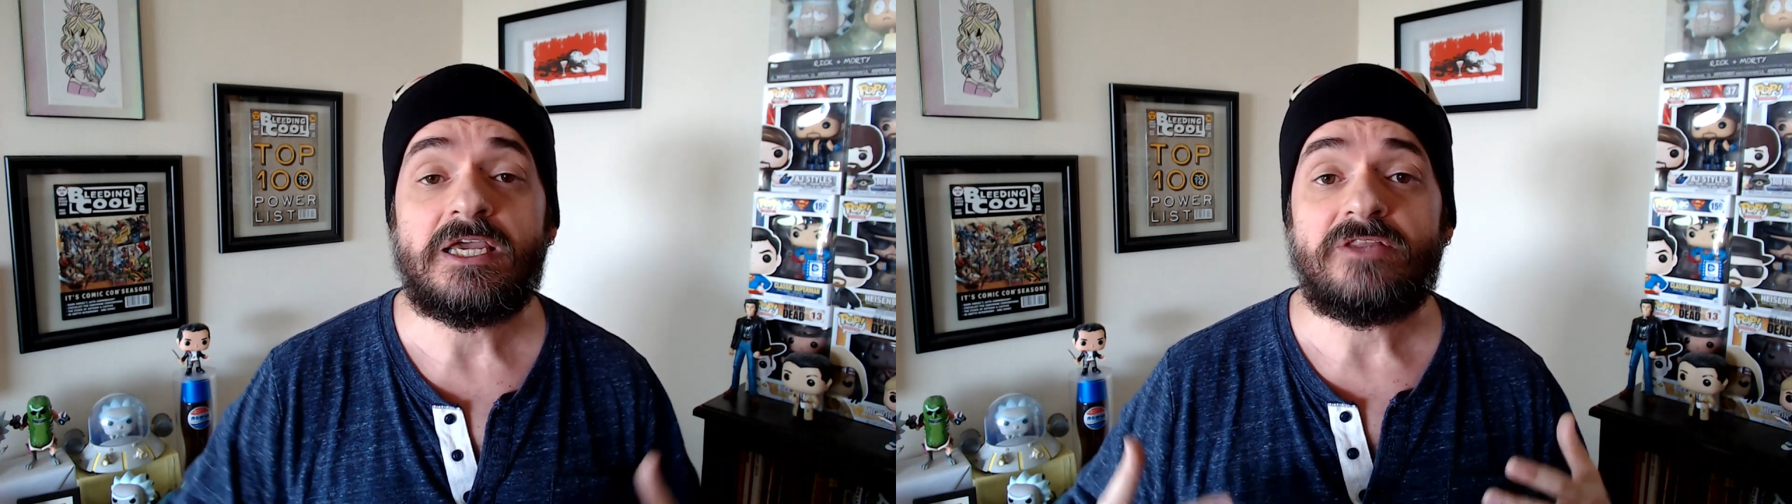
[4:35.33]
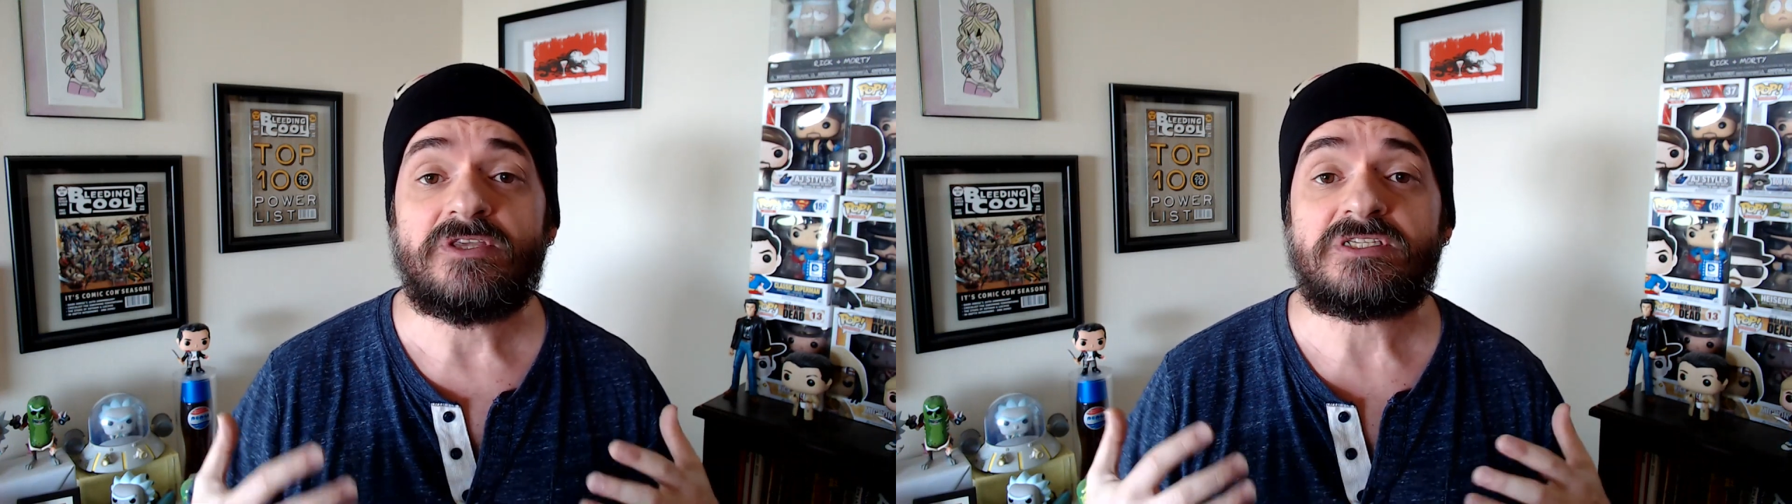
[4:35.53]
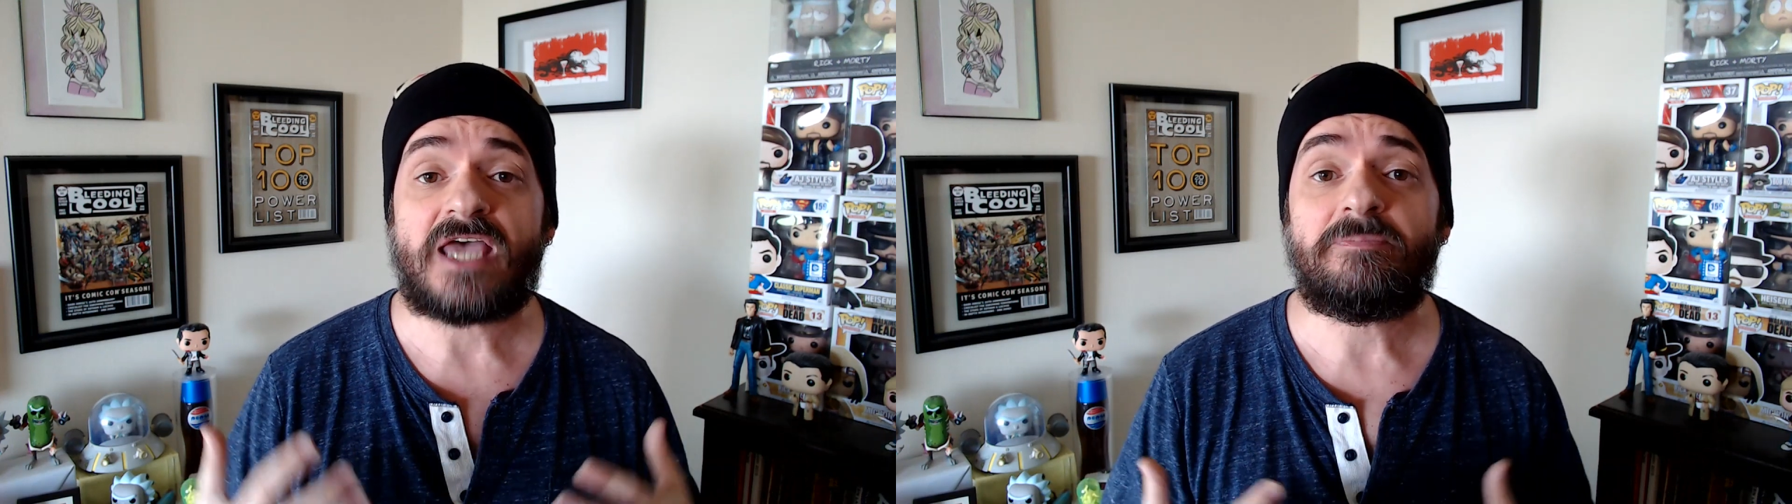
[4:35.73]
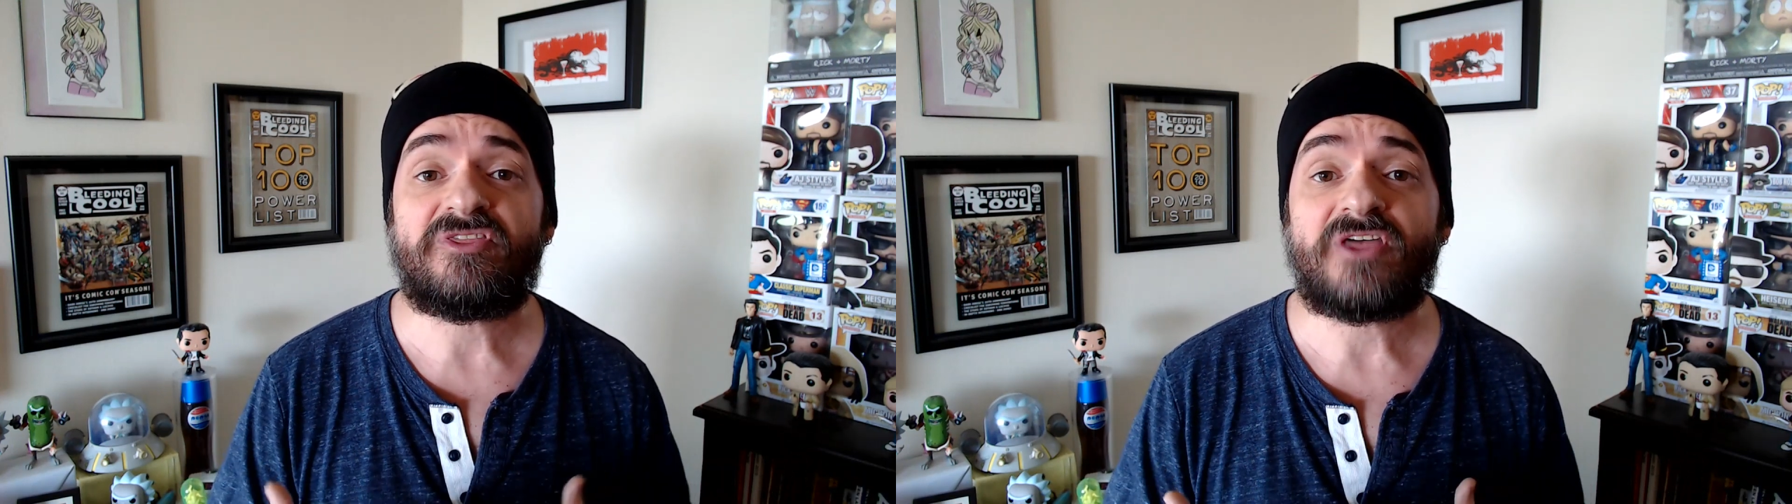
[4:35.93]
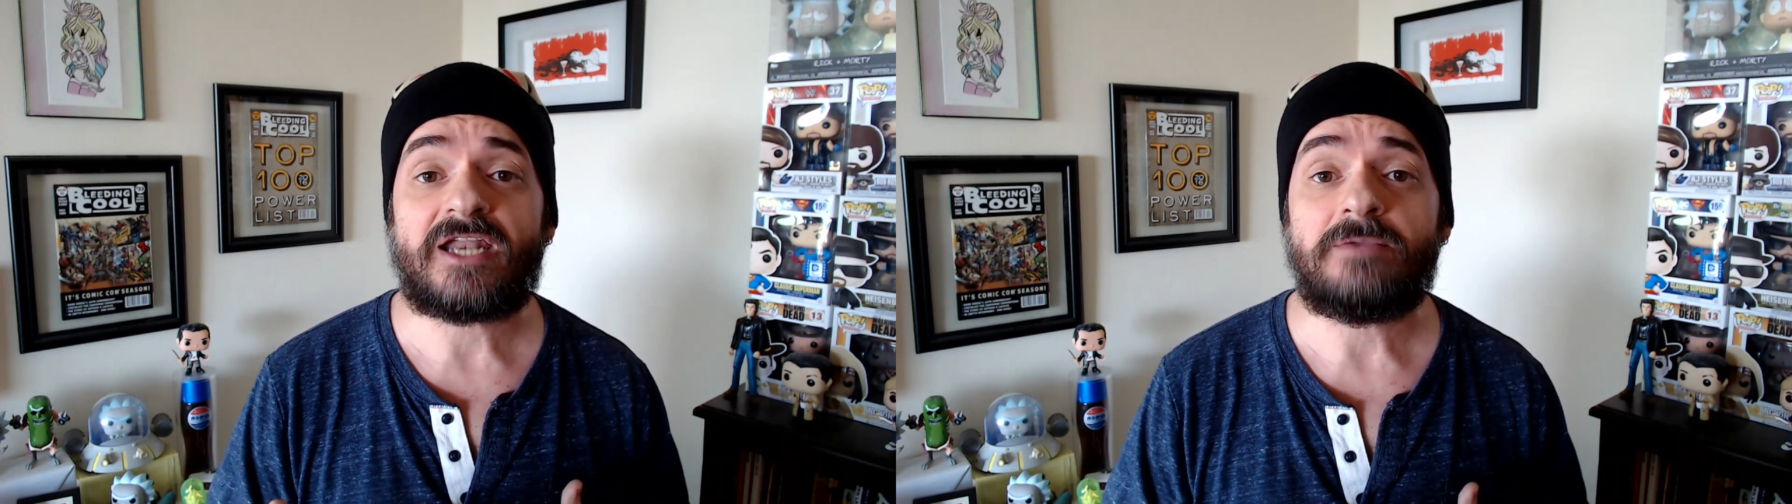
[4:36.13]
this
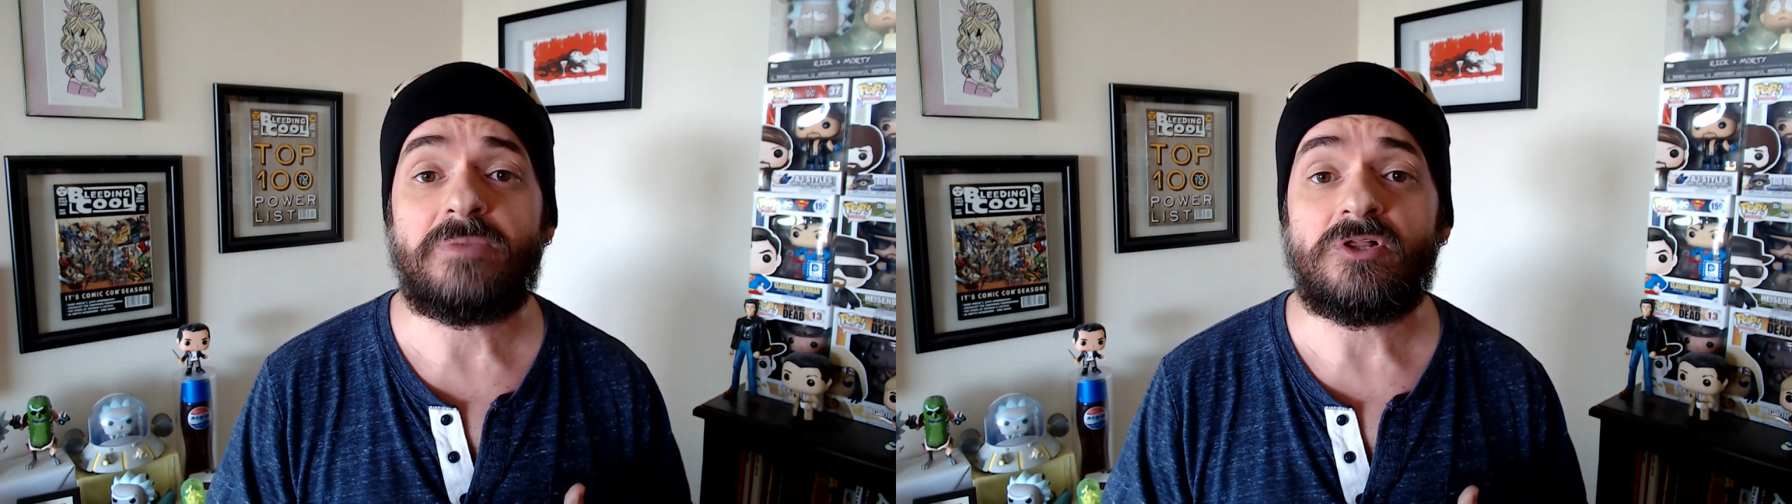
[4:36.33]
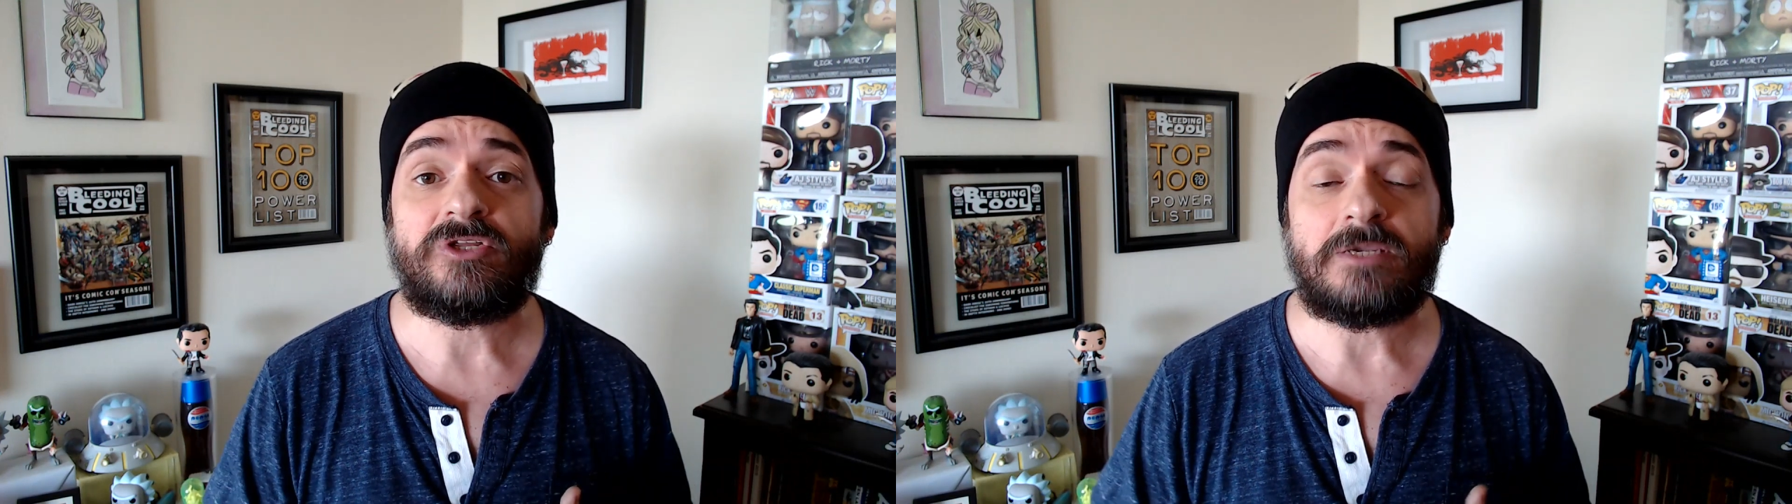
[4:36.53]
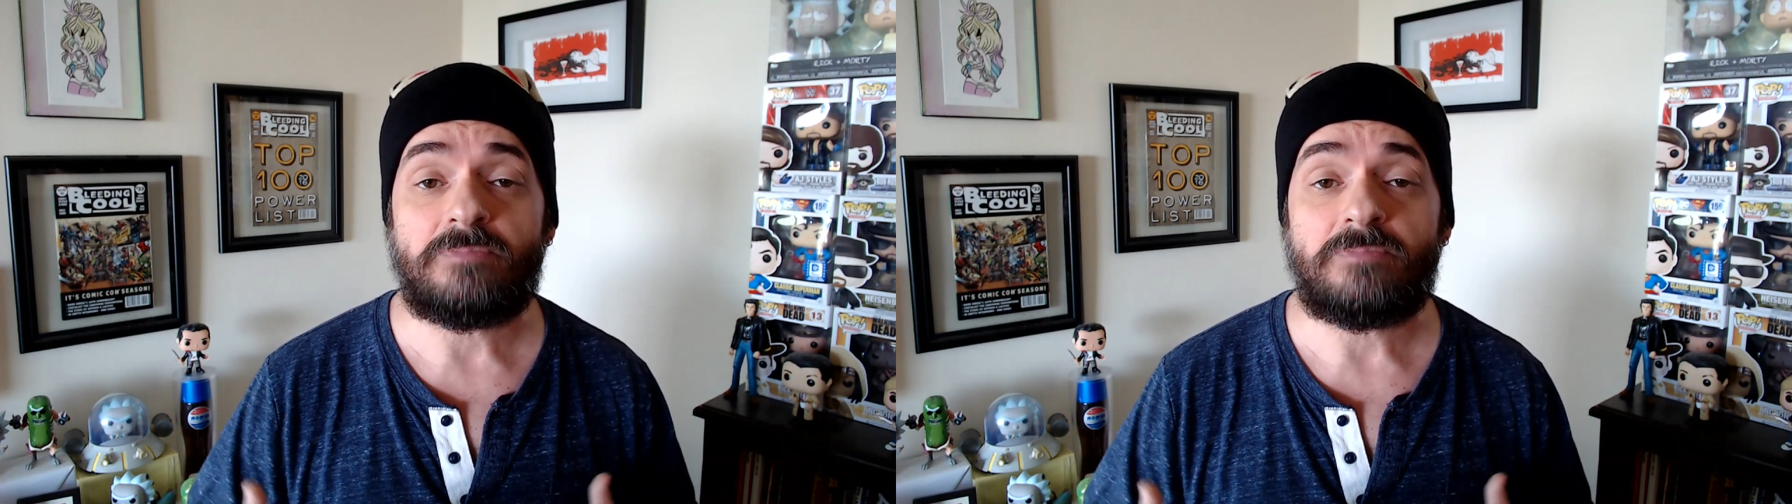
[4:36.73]
empathetic ability,